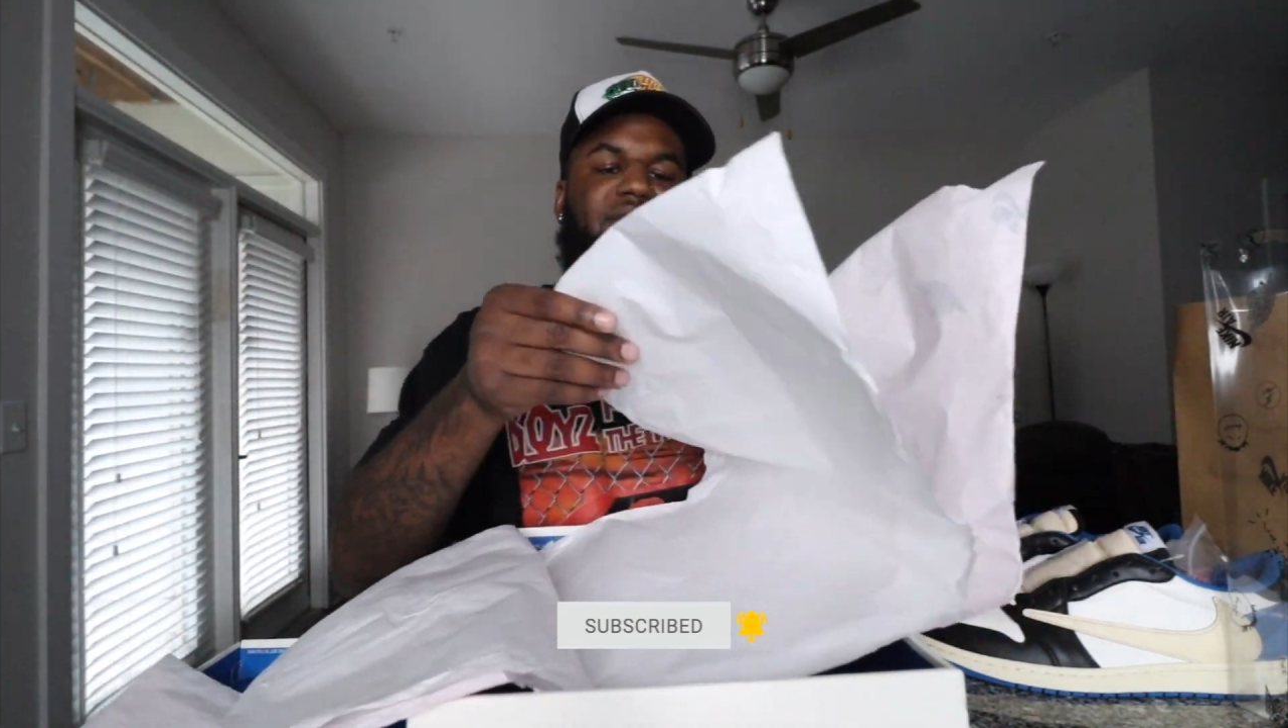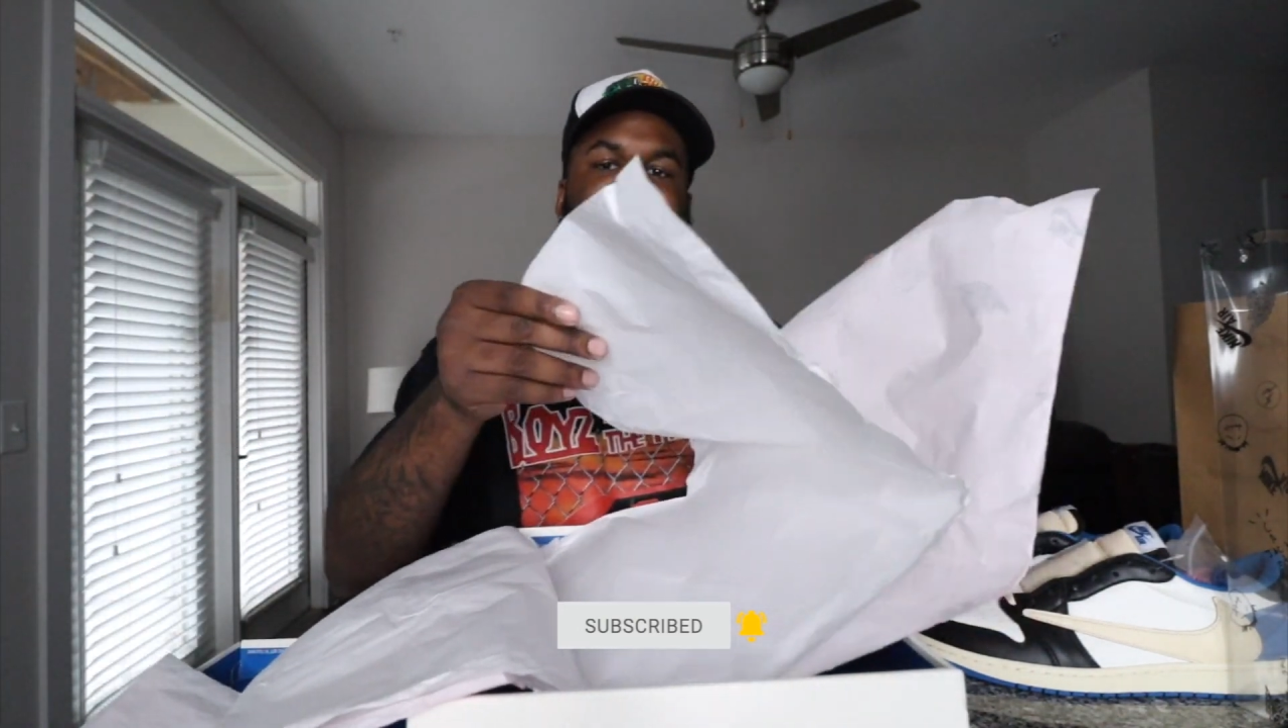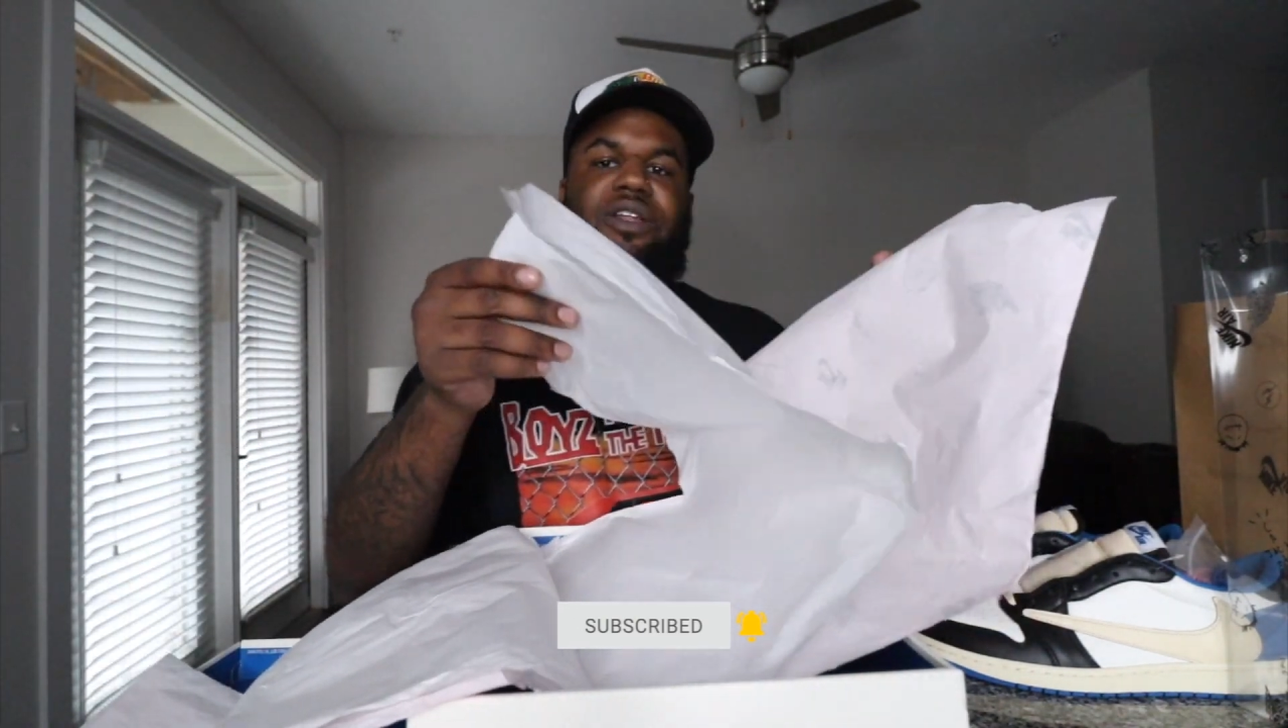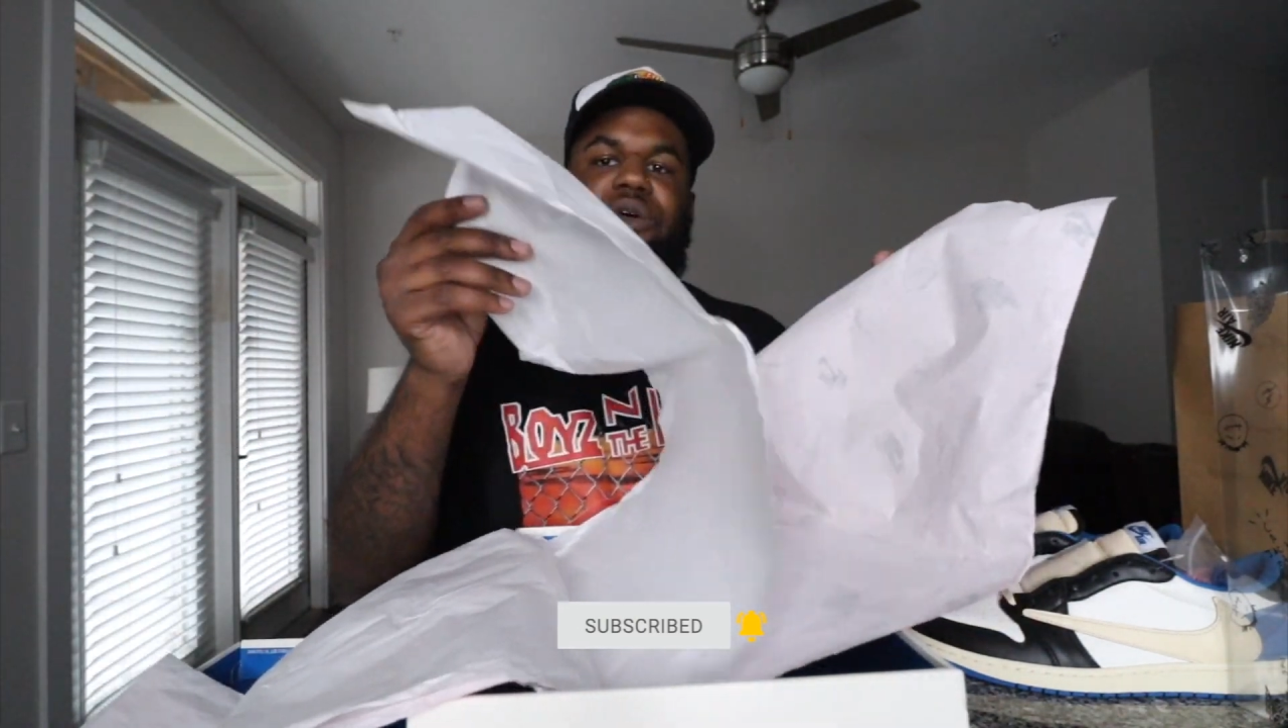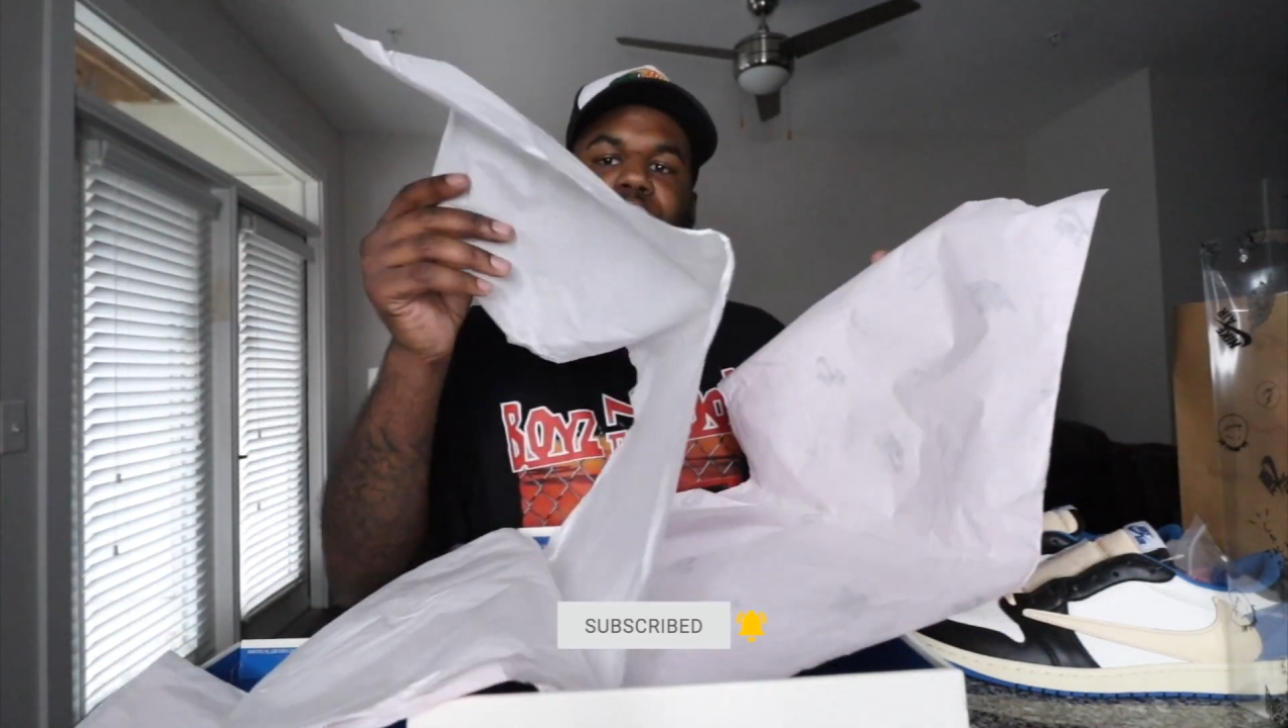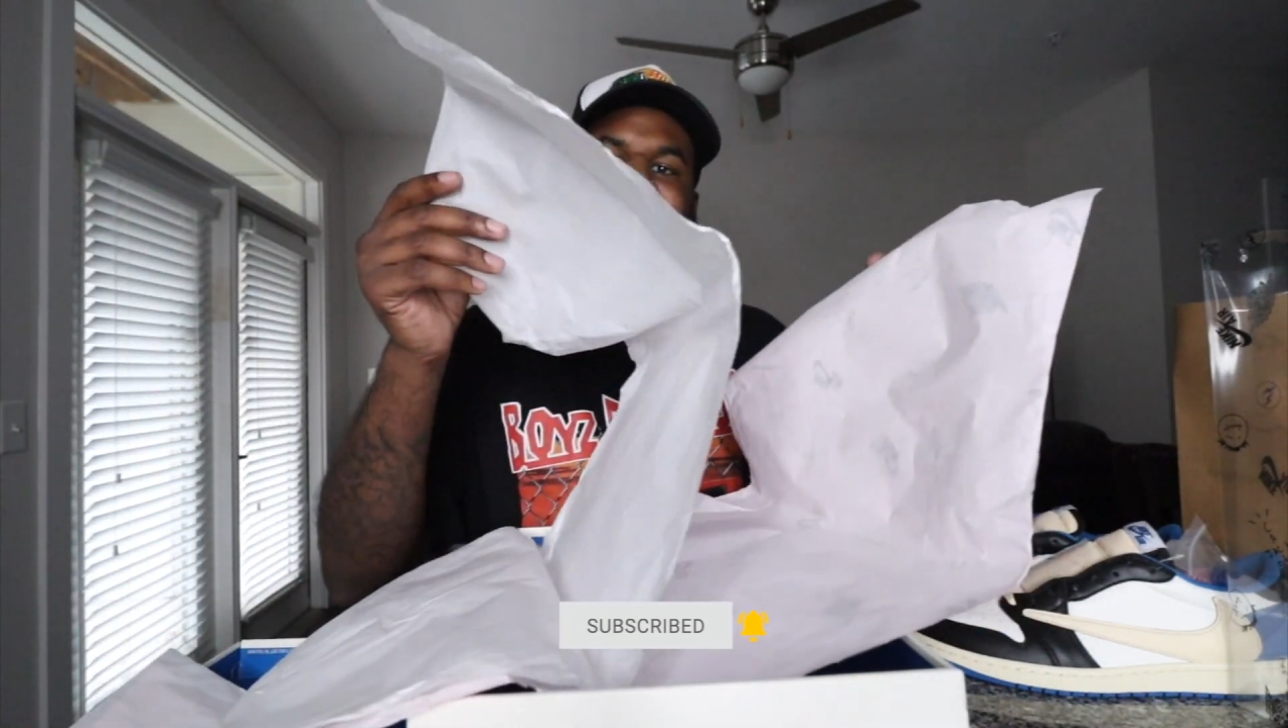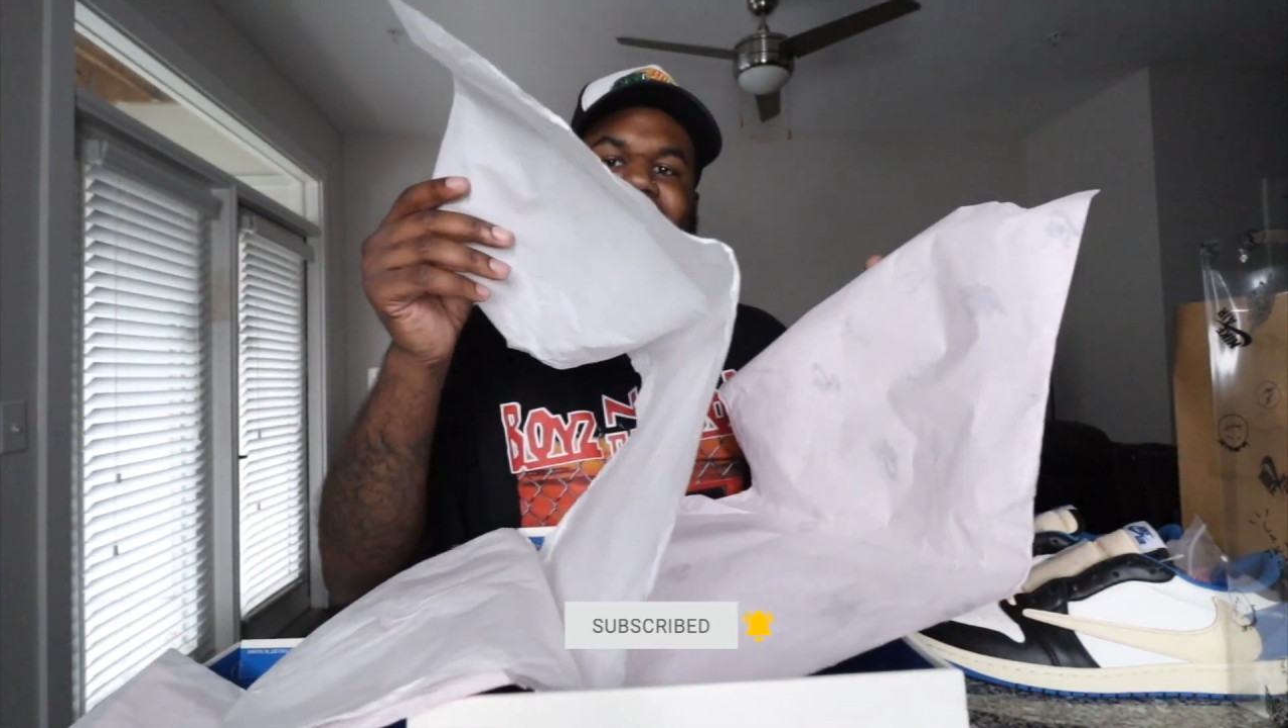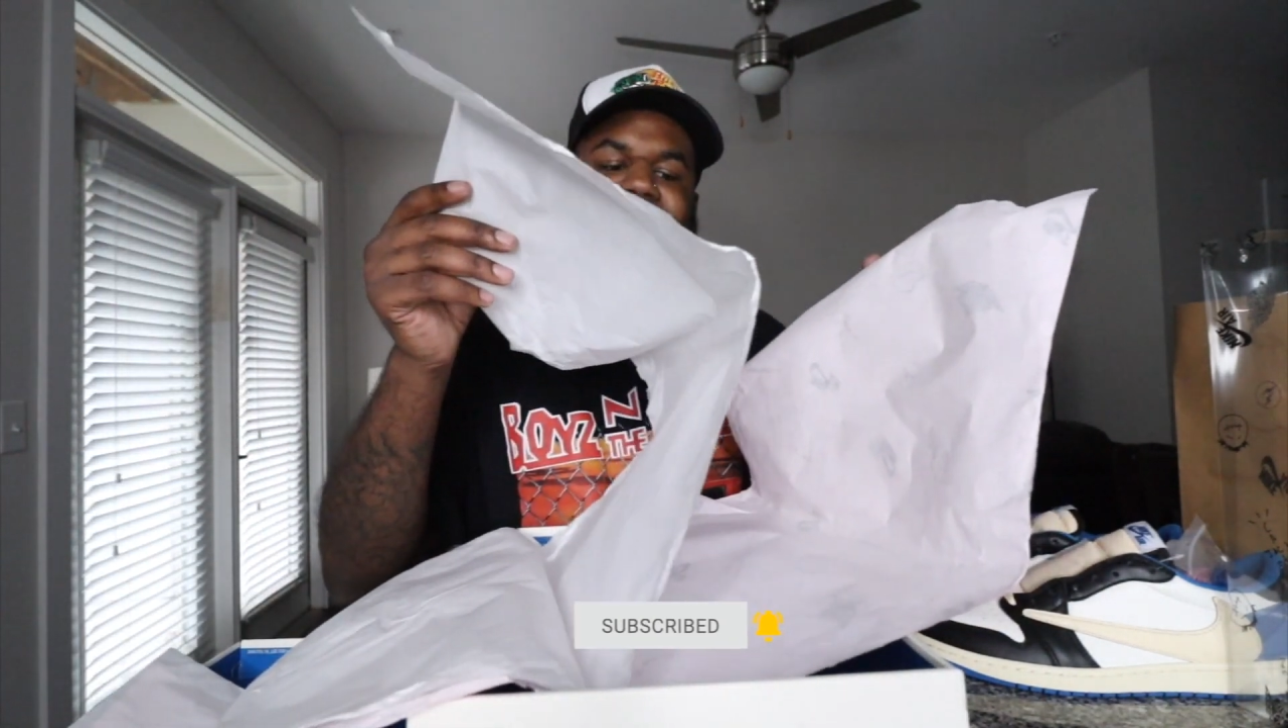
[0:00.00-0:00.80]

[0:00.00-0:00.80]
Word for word: another white